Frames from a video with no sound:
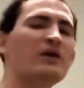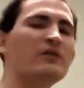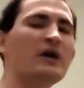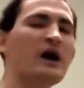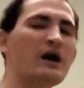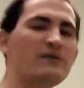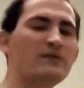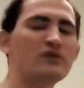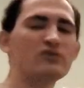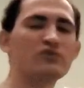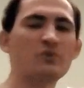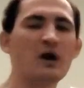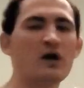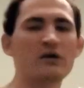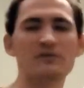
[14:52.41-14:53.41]
on the iPhone
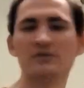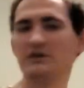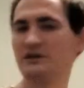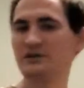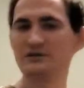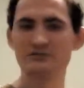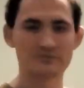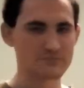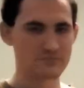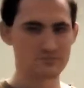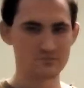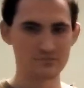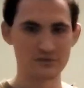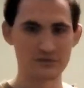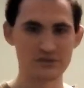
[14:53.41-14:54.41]
12,
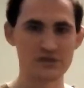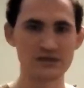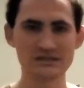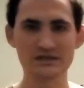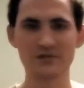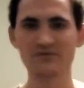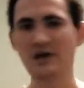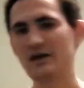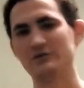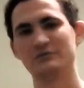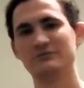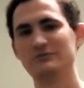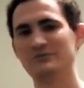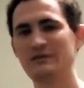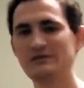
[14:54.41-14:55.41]
it shut itself down
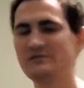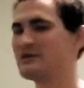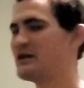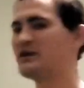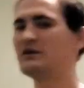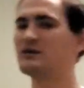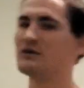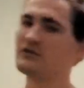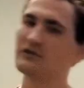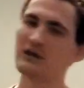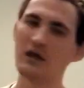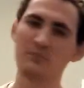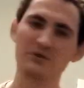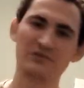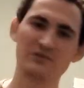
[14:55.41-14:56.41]
and said
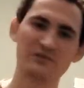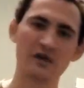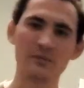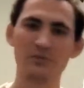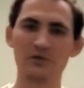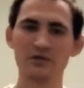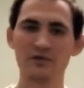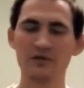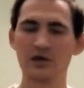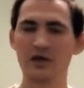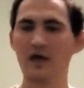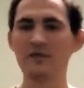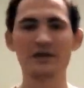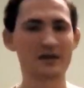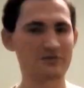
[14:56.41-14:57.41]
cameras disabled.
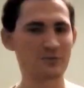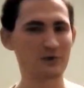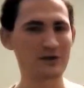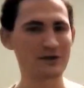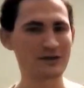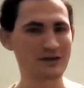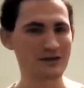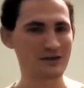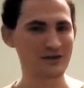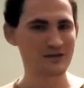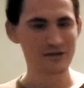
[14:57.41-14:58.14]
And then guess what he did?